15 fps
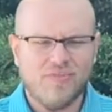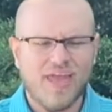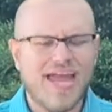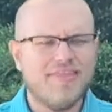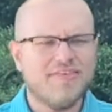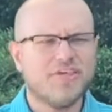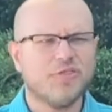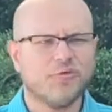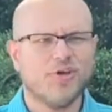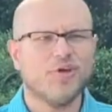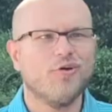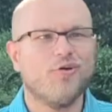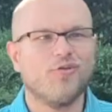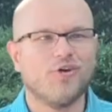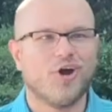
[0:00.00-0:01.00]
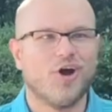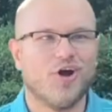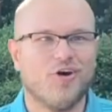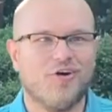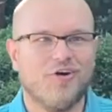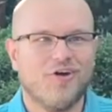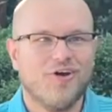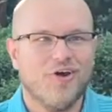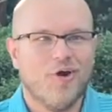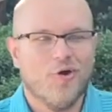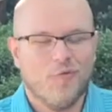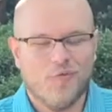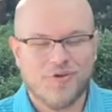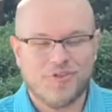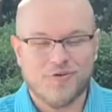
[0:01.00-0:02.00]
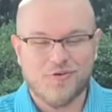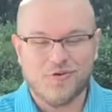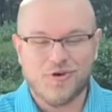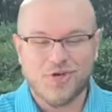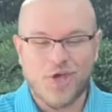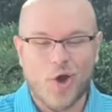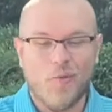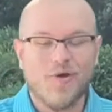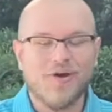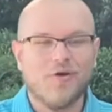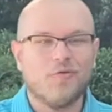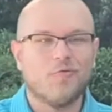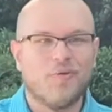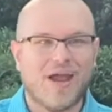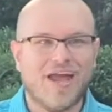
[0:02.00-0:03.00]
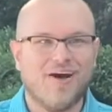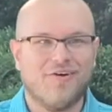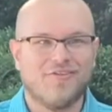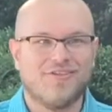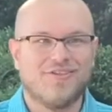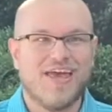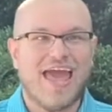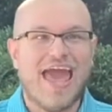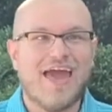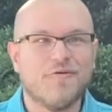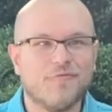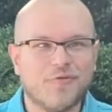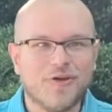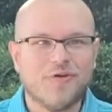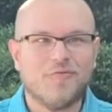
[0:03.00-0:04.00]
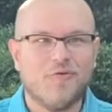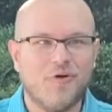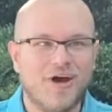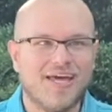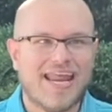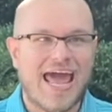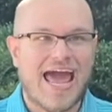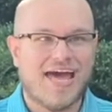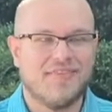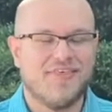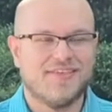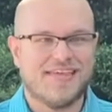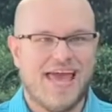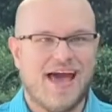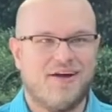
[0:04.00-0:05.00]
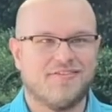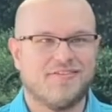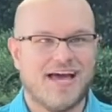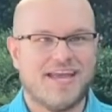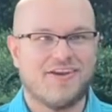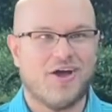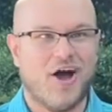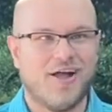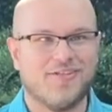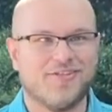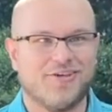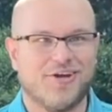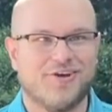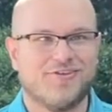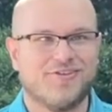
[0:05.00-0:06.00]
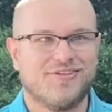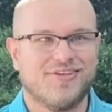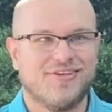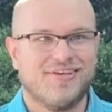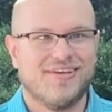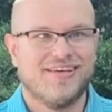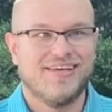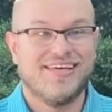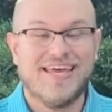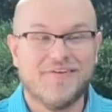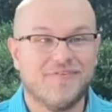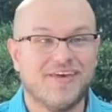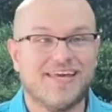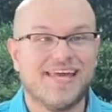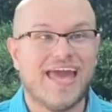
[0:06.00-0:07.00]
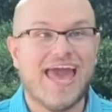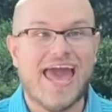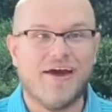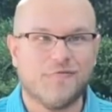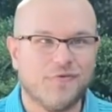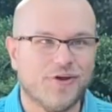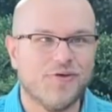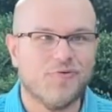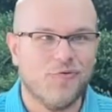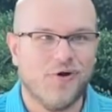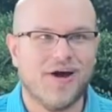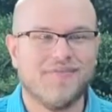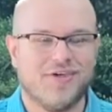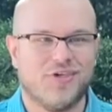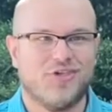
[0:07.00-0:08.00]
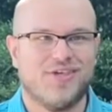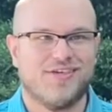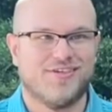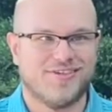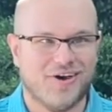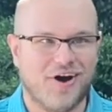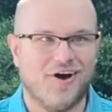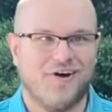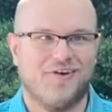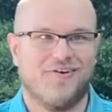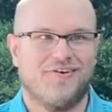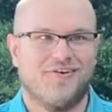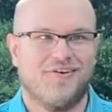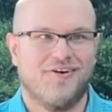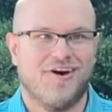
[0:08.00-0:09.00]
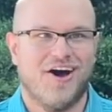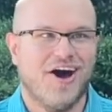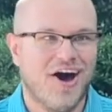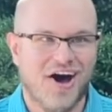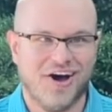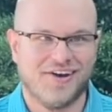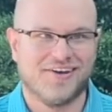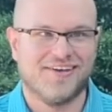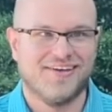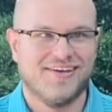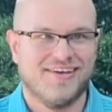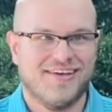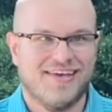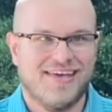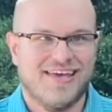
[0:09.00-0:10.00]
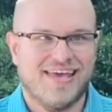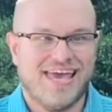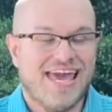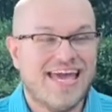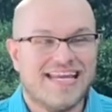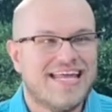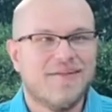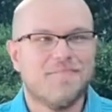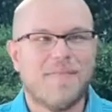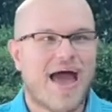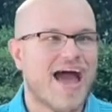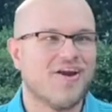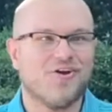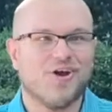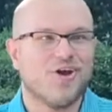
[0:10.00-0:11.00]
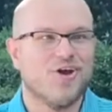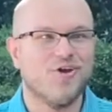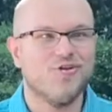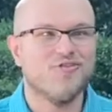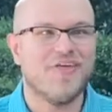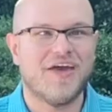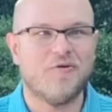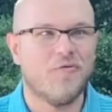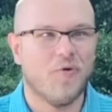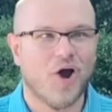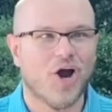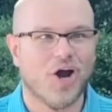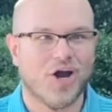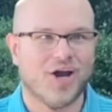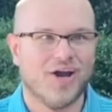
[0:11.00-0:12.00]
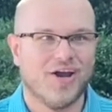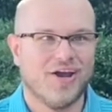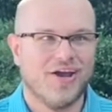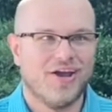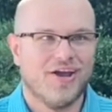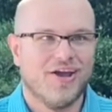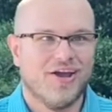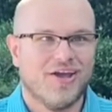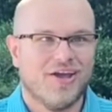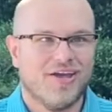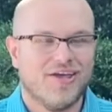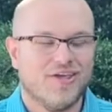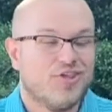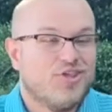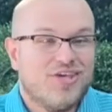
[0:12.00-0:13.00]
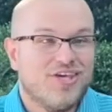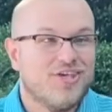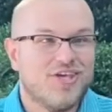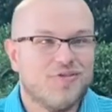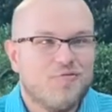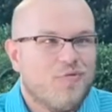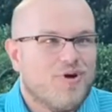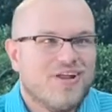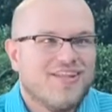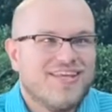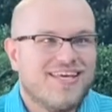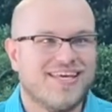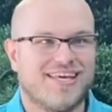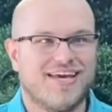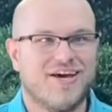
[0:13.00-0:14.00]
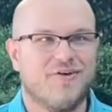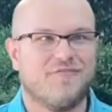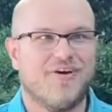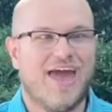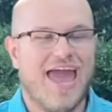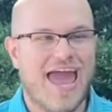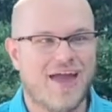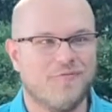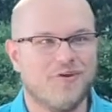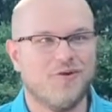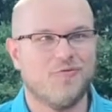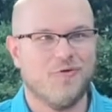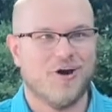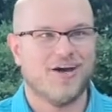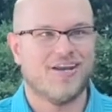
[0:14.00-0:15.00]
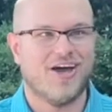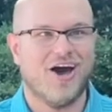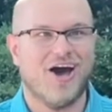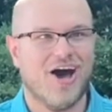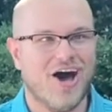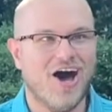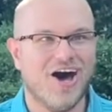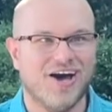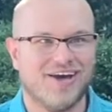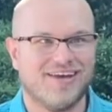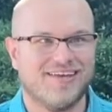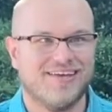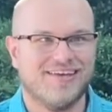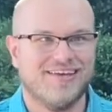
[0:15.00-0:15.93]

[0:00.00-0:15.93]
And this three year old girl was going around to everyone at this outside concert, giving everyone that she saw a hug. It didn't matter who they were, she just wanted to give everyone a hug.